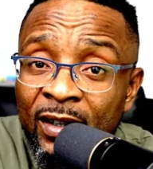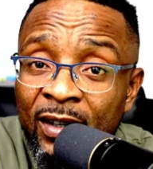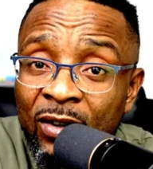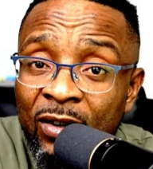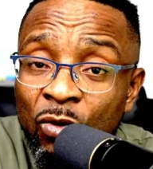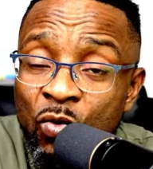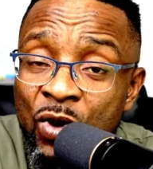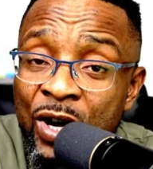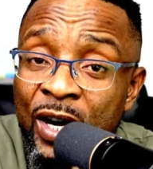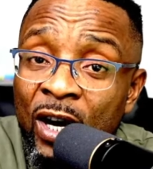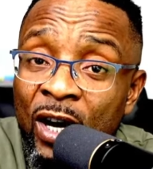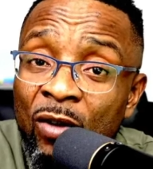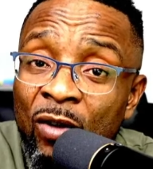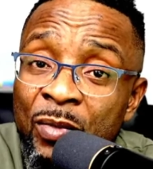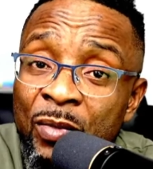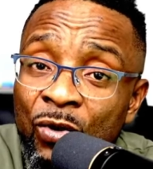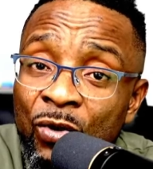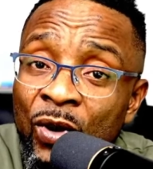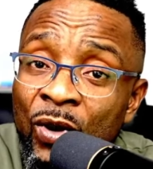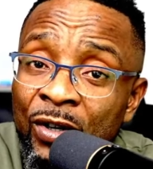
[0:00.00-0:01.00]
will now be
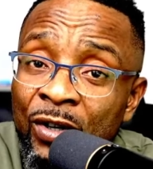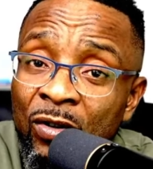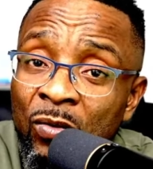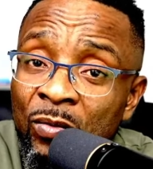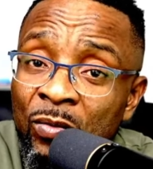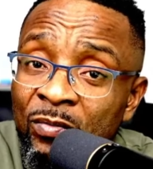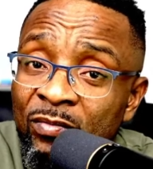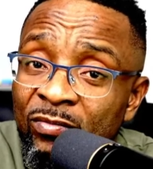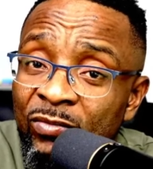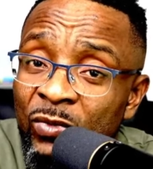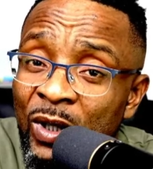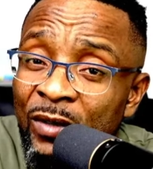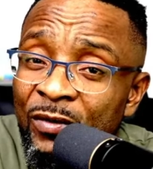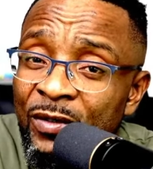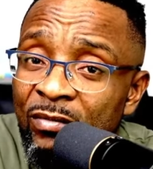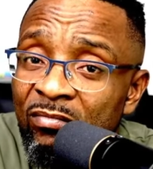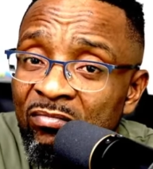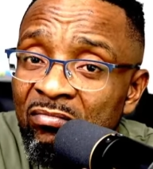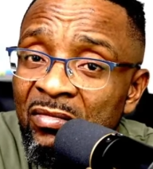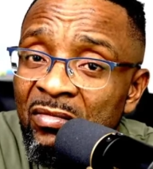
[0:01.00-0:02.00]
going on with
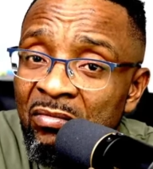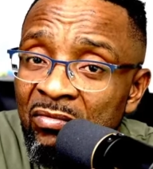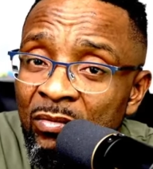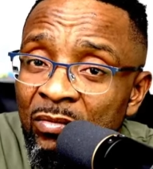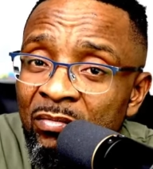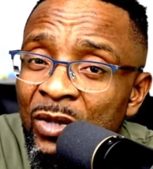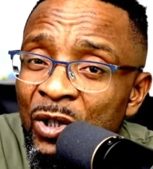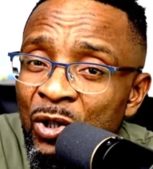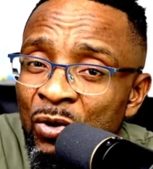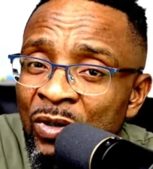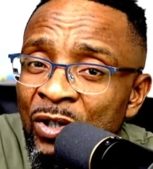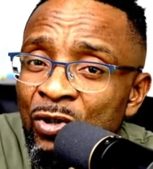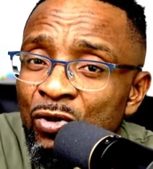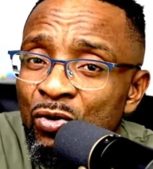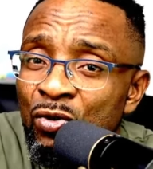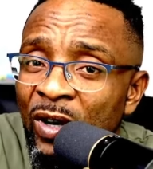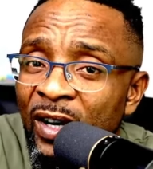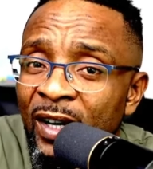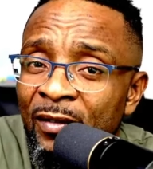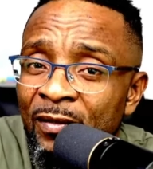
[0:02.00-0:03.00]
between
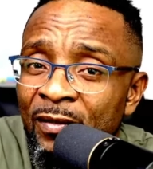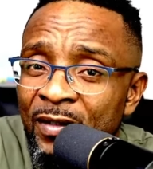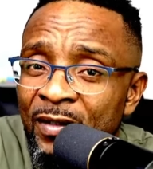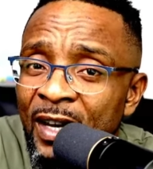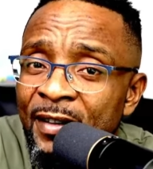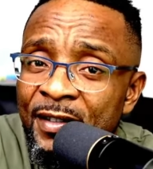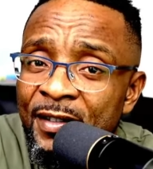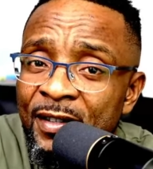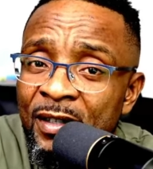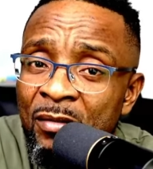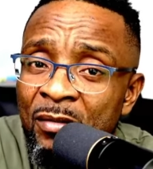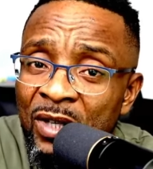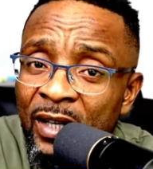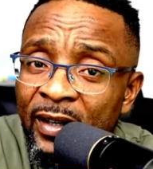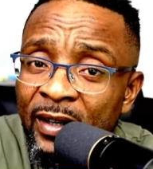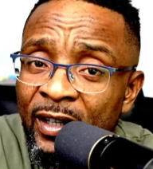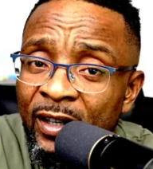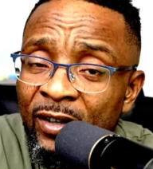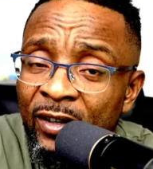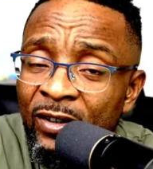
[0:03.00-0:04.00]
230
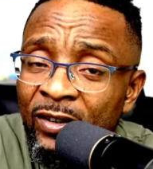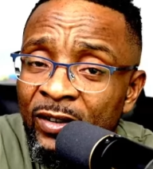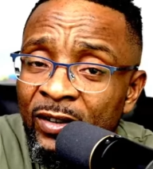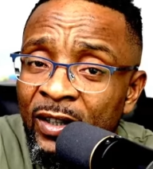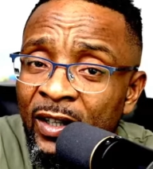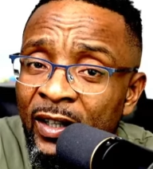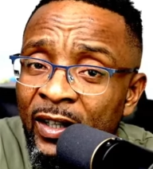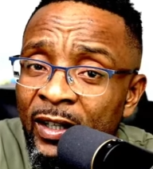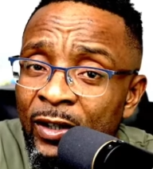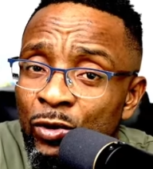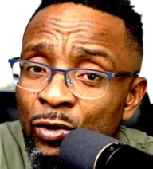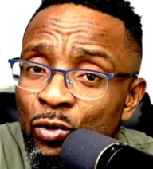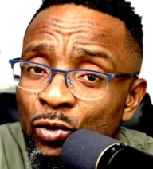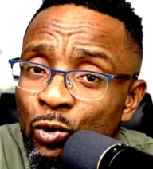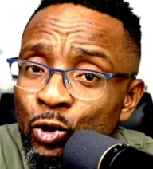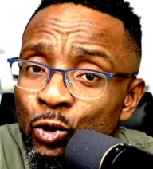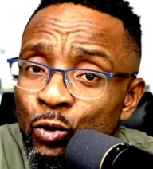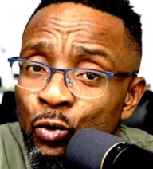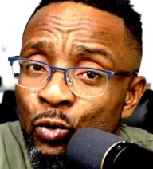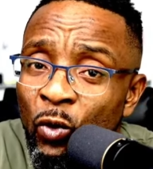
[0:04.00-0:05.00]
million to
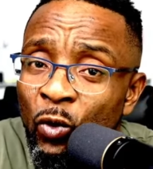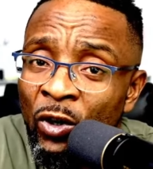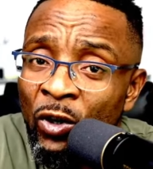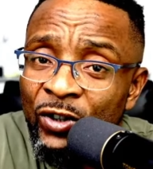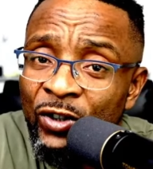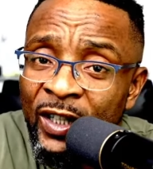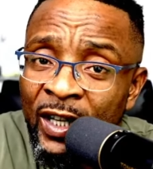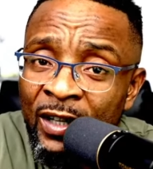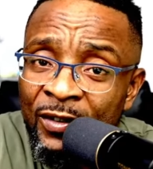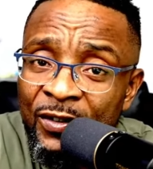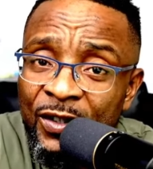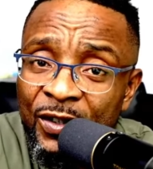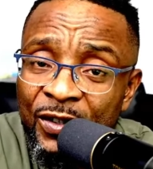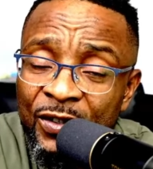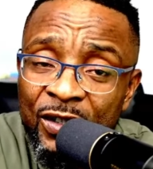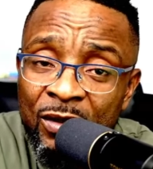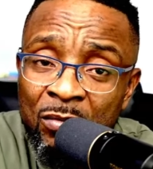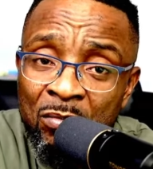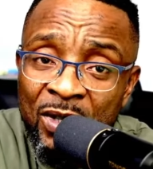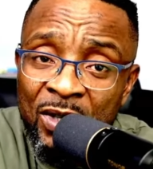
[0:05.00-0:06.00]
260
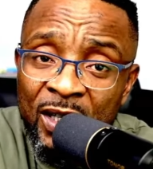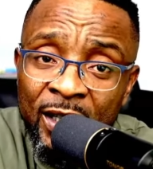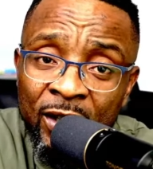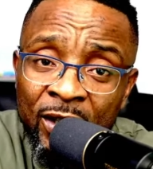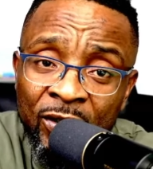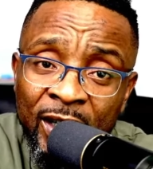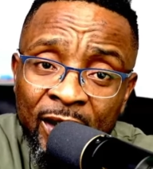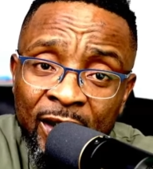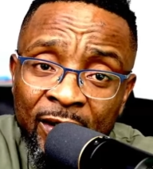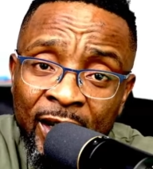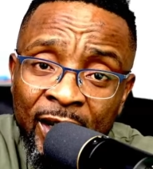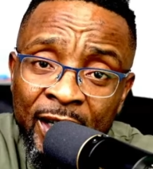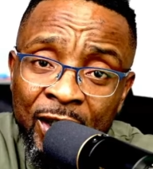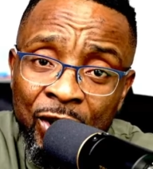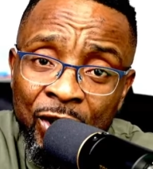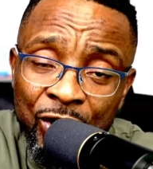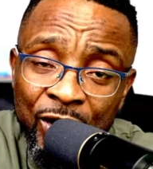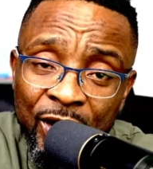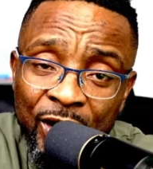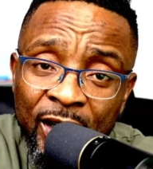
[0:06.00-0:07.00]
million naira a
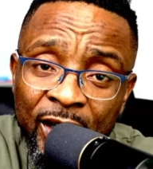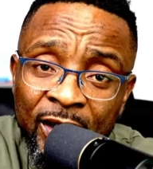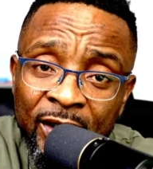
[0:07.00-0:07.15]
year.